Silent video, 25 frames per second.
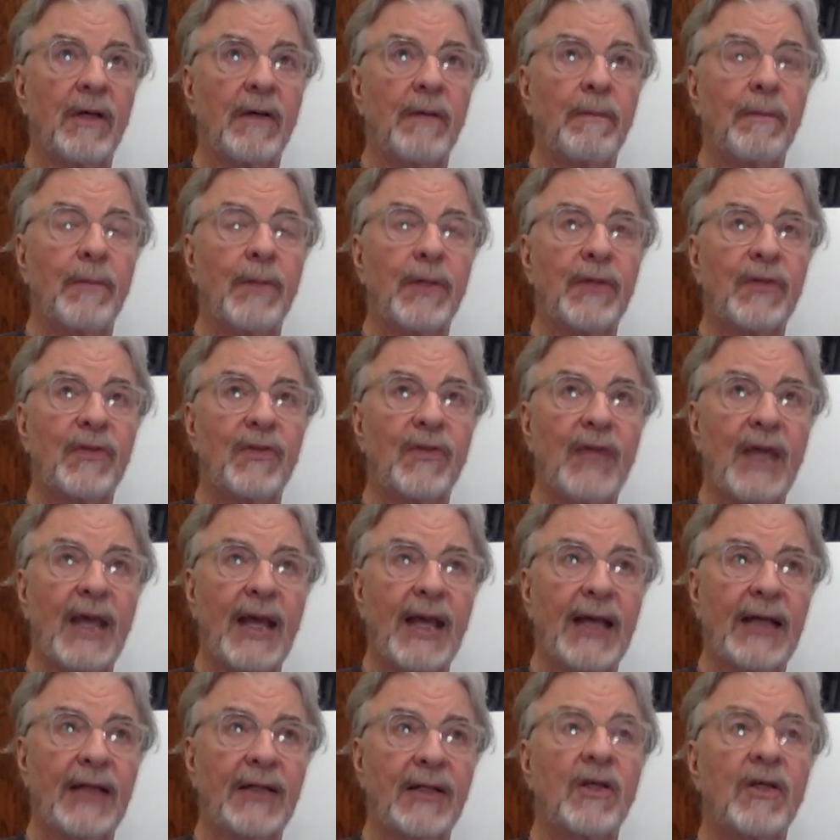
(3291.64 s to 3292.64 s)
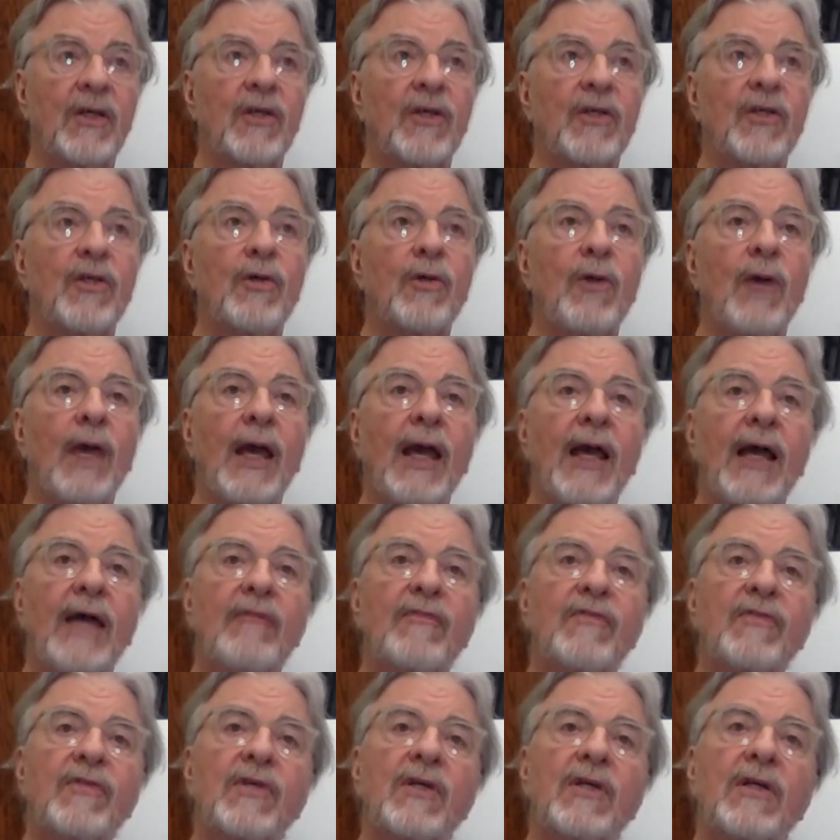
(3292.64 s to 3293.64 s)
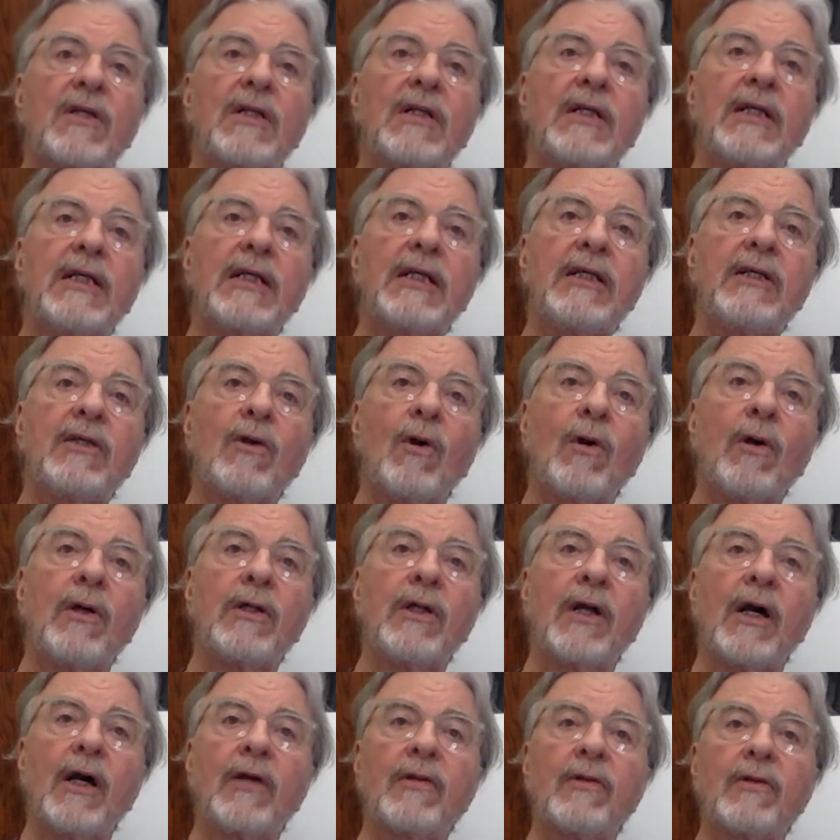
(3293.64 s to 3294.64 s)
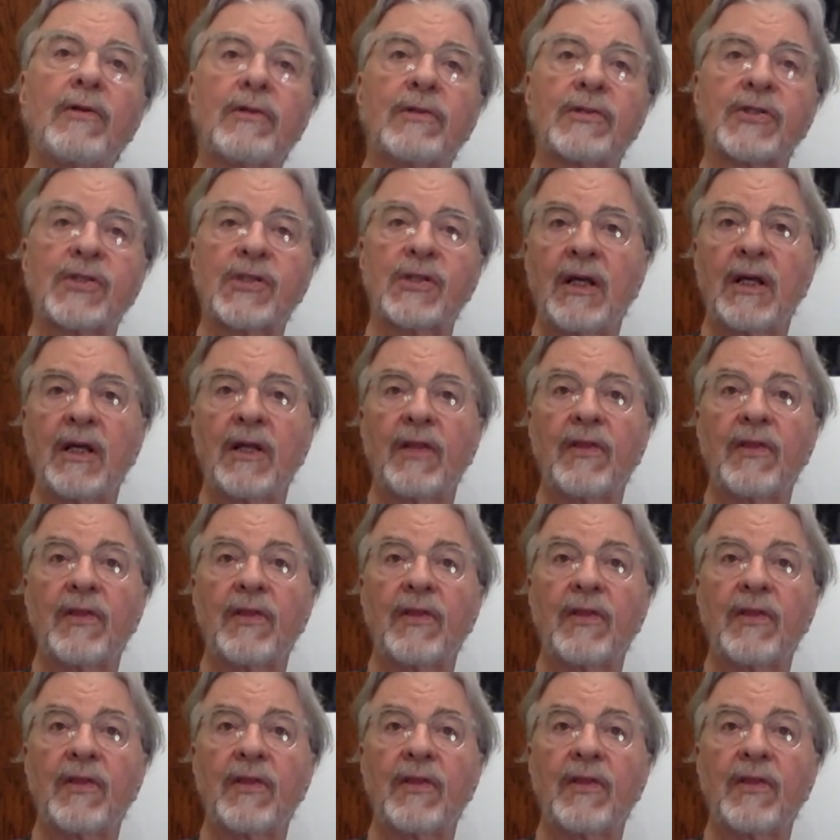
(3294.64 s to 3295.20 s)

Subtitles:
but that you have to lean on others.